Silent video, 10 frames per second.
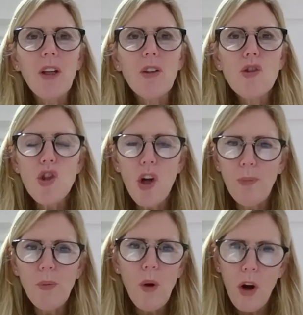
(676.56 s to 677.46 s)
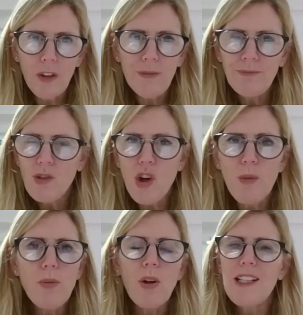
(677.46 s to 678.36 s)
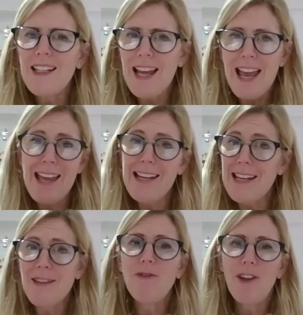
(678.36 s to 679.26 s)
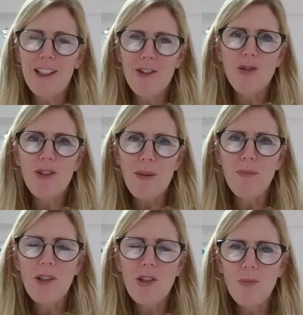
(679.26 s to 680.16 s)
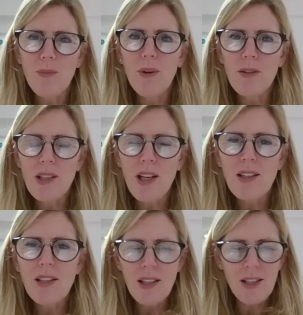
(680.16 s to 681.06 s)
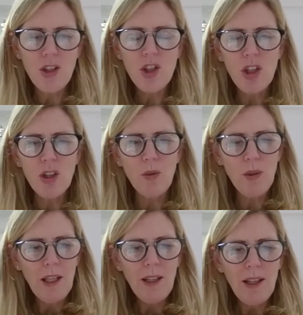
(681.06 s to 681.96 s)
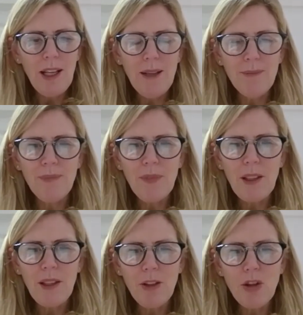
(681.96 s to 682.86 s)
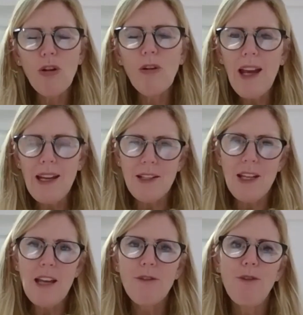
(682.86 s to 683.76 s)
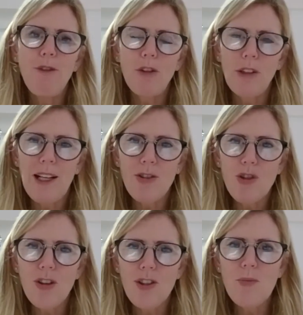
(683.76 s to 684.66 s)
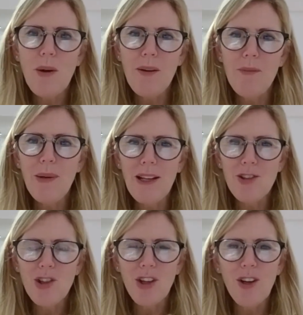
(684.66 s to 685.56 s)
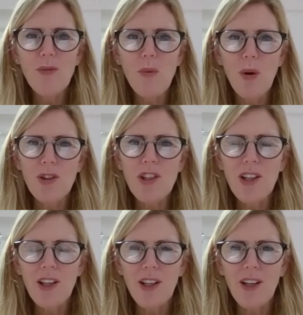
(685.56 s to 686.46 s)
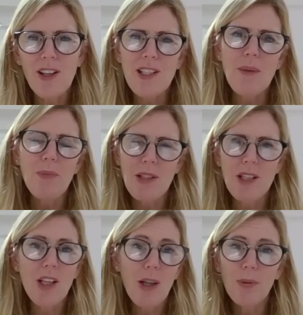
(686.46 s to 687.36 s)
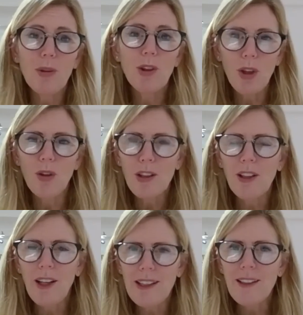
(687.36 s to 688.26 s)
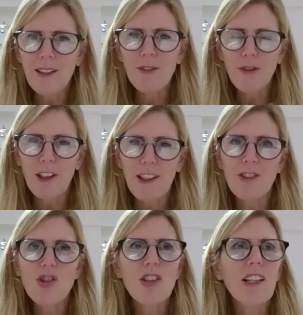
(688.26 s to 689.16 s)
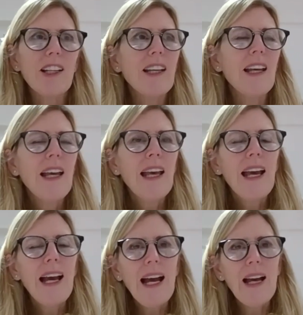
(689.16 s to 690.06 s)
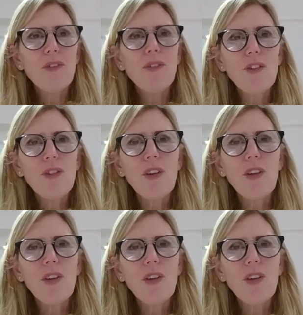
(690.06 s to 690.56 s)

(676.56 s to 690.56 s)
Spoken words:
job one in any financial separation process is to create a full and transparent picture of what a separating couple look like financially, and